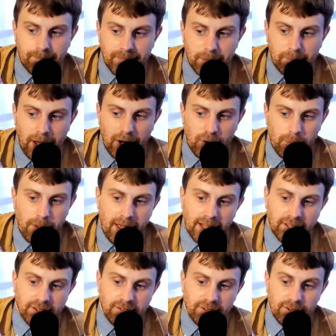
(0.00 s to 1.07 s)
pear,
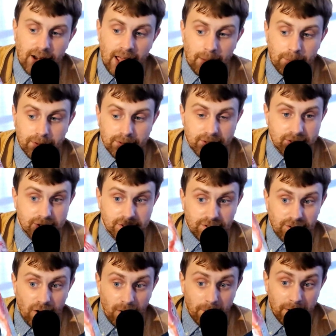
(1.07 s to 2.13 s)
passion fruit, apple,
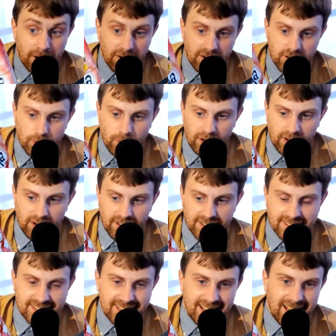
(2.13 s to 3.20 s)
strawberry
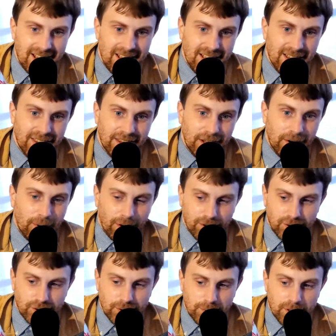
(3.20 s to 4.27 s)
awareness. They don't
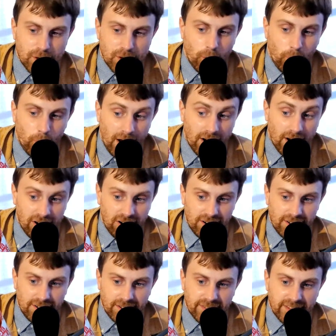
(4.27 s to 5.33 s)
want you to be aware
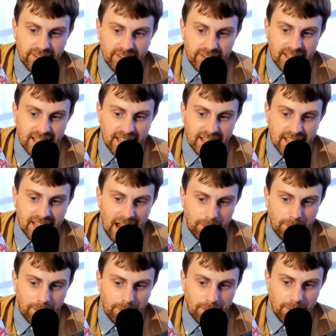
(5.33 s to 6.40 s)
of the apple
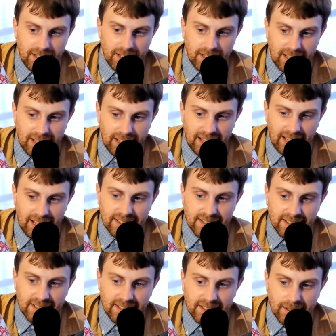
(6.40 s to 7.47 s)
and the
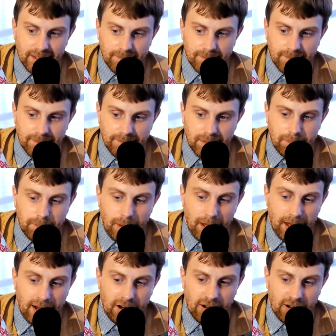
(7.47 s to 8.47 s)
pear. You're getting